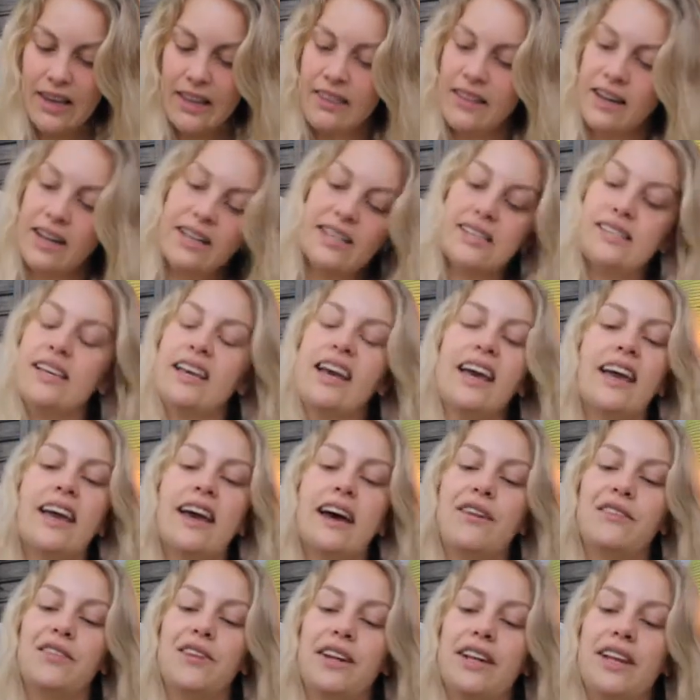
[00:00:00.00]
The next thing I
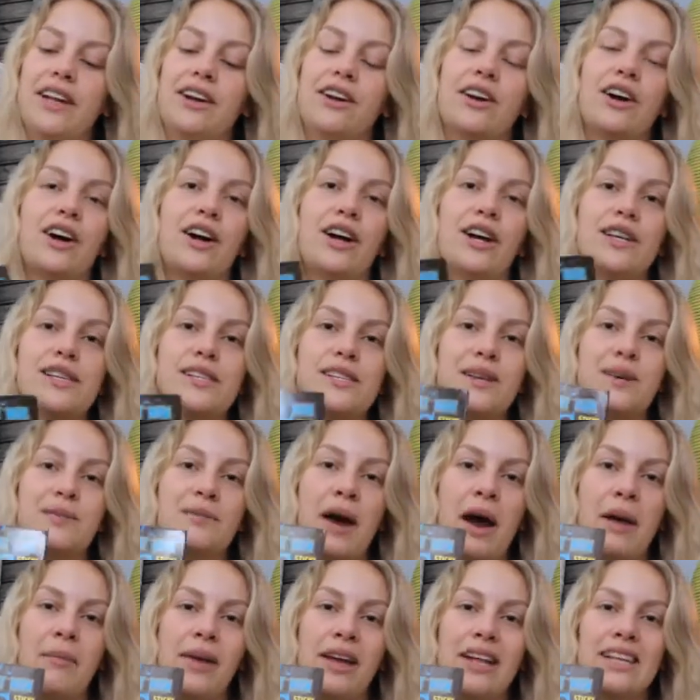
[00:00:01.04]
have in here are some
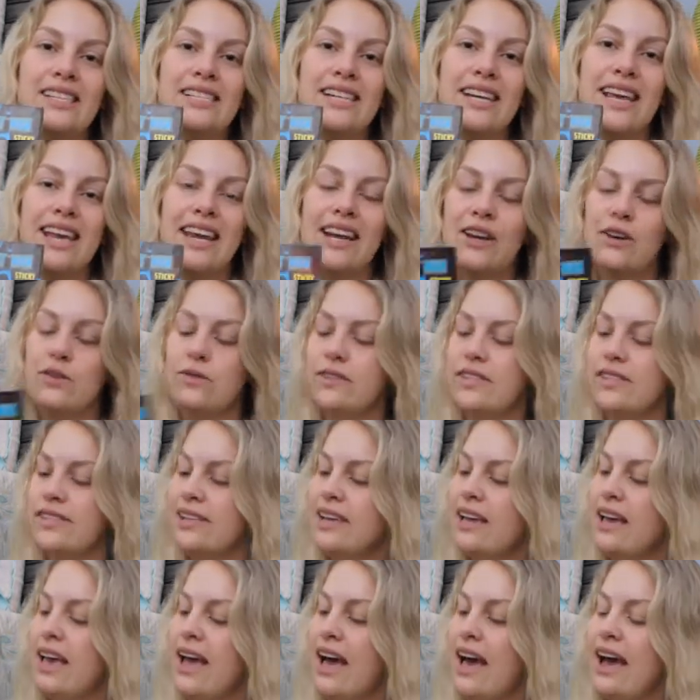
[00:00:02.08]
Batman sticky notes.
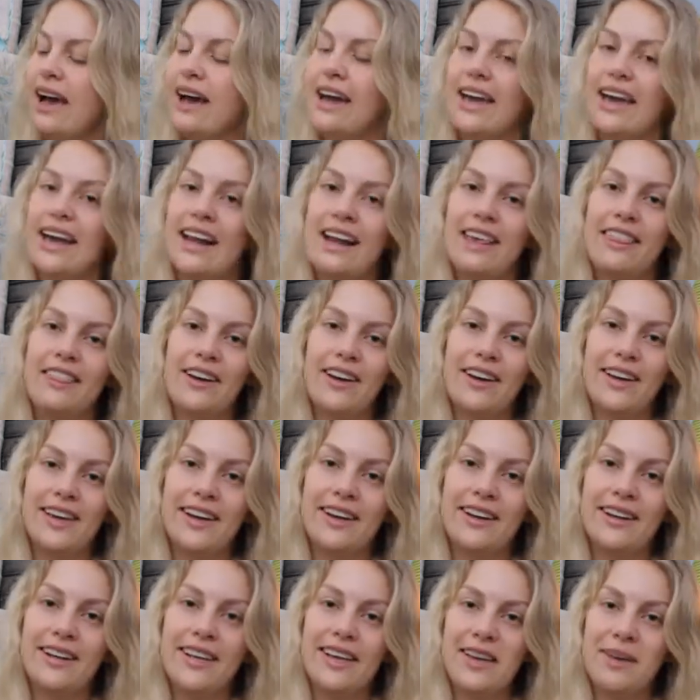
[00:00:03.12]
Again, I thought he
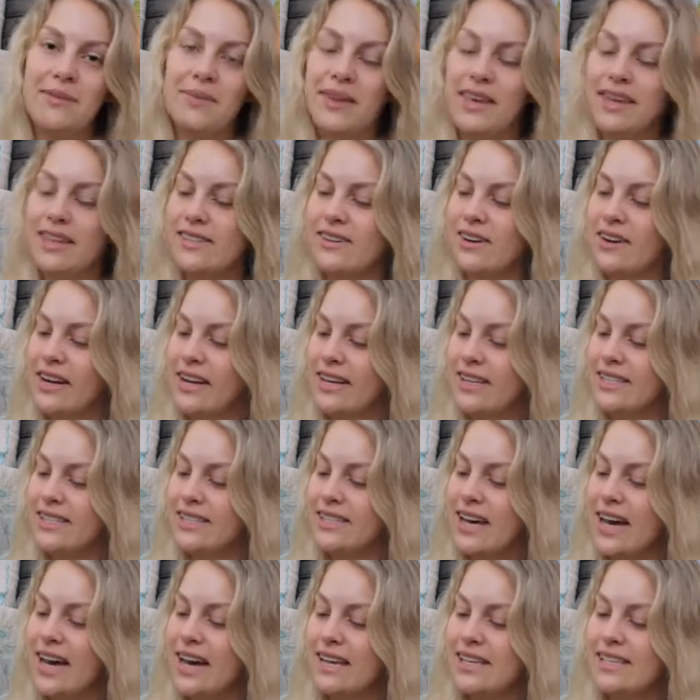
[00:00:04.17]
could keep these on his
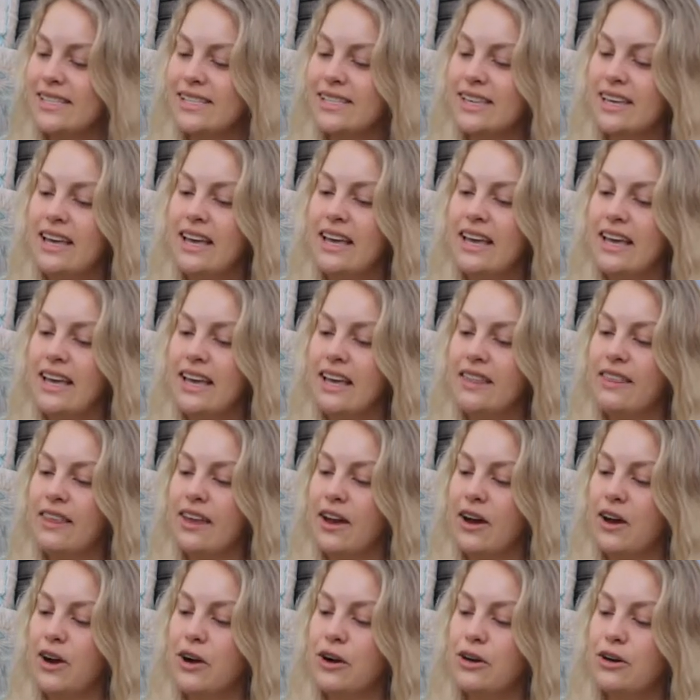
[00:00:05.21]
desk. They
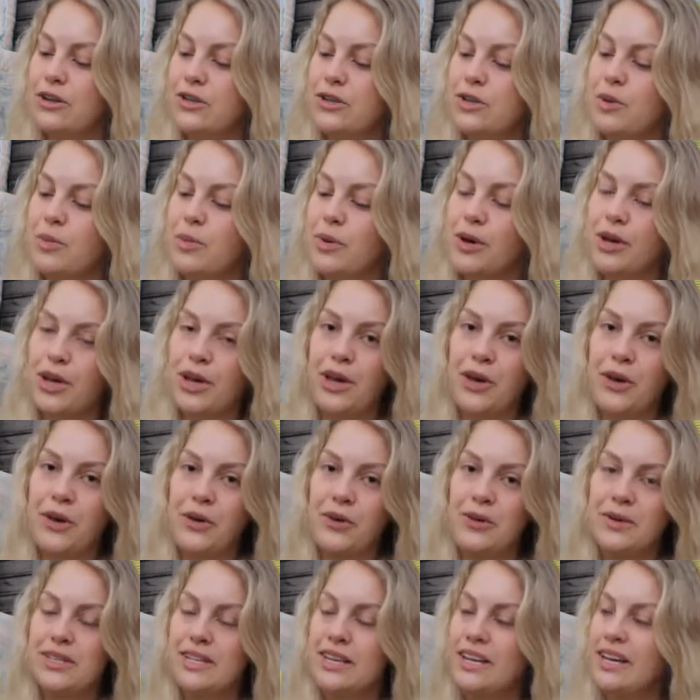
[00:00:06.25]
are super
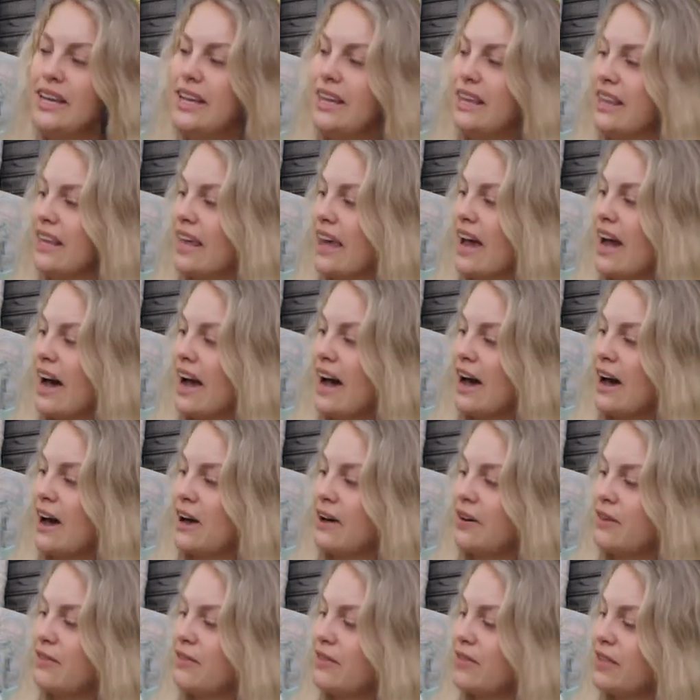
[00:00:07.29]
cute. They
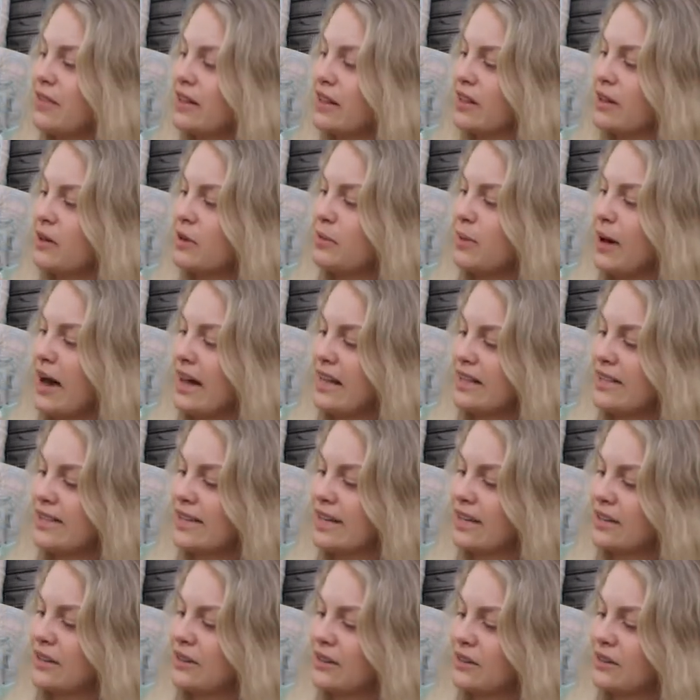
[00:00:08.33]
have the little bat
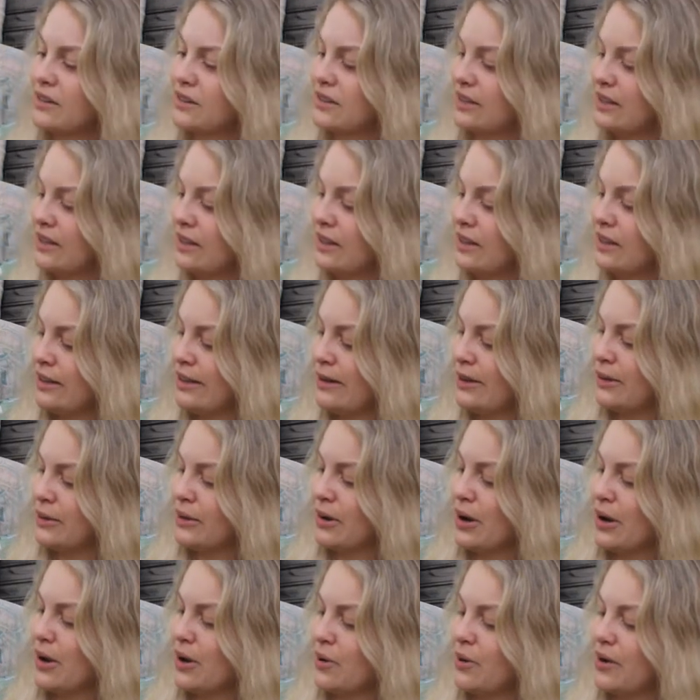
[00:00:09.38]
signal and the
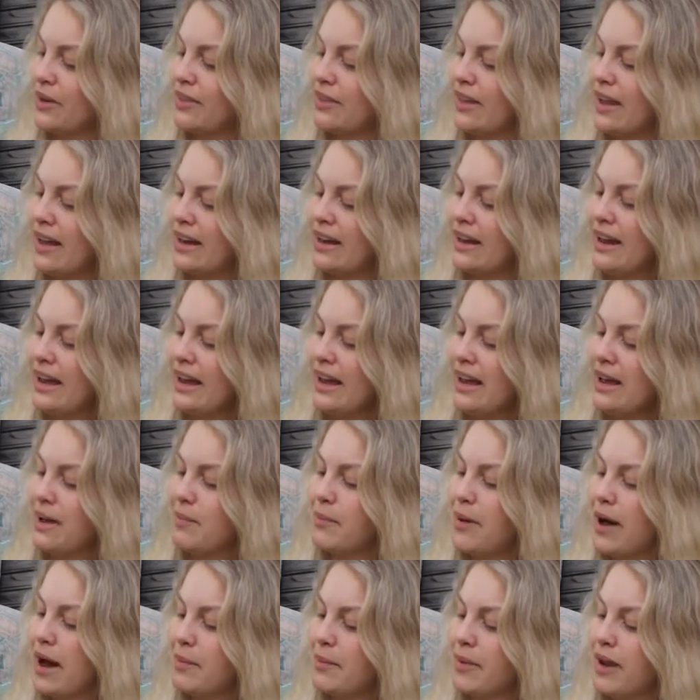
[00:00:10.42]
logo and then
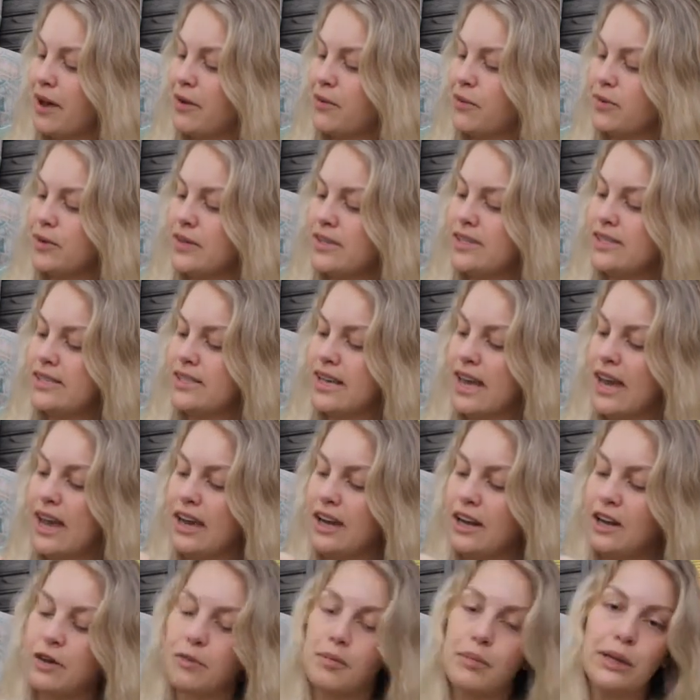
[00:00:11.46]
Batman
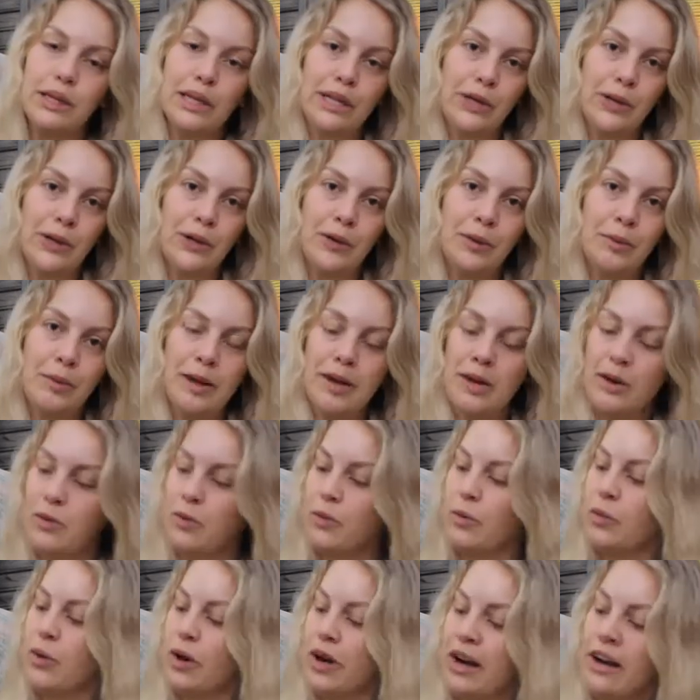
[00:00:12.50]
saying a blurb
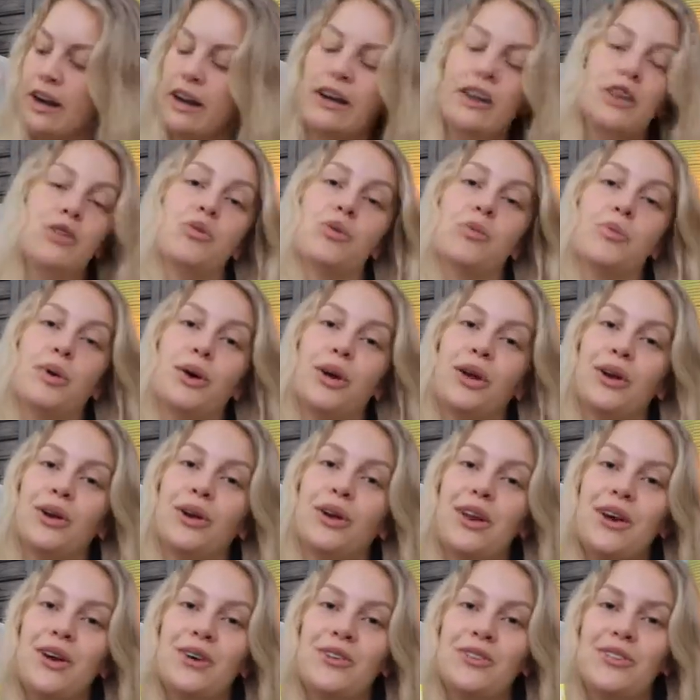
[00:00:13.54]
where you would put your
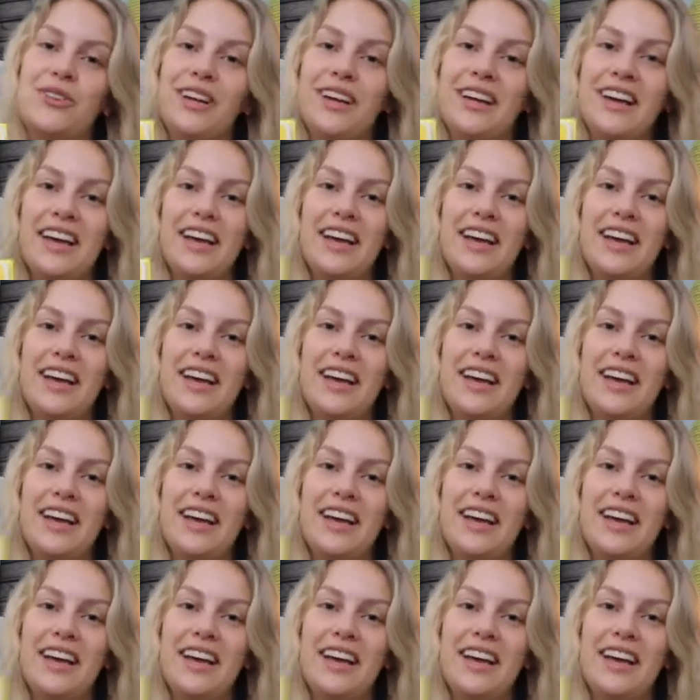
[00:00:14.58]
note.